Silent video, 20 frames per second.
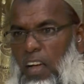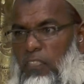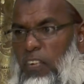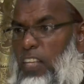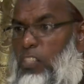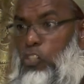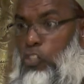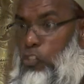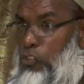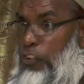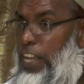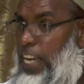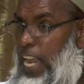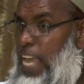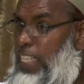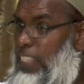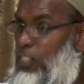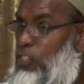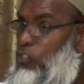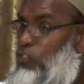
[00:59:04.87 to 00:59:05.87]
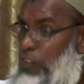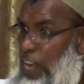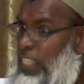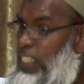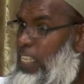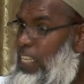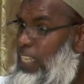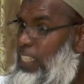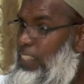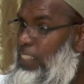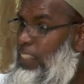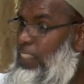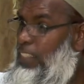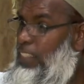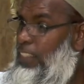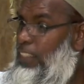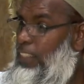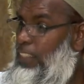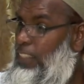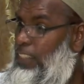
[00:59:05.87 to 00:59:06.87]
fast 3 days straight. You know
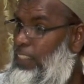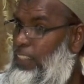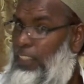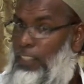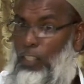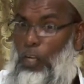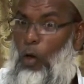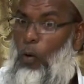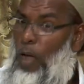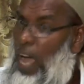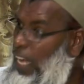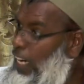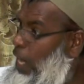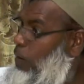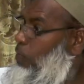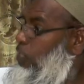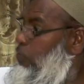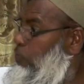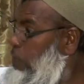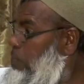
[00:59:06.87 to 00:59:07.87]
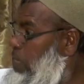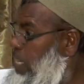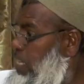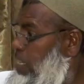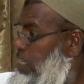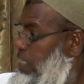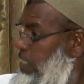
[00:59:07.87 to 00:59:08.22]
how hard that was for me?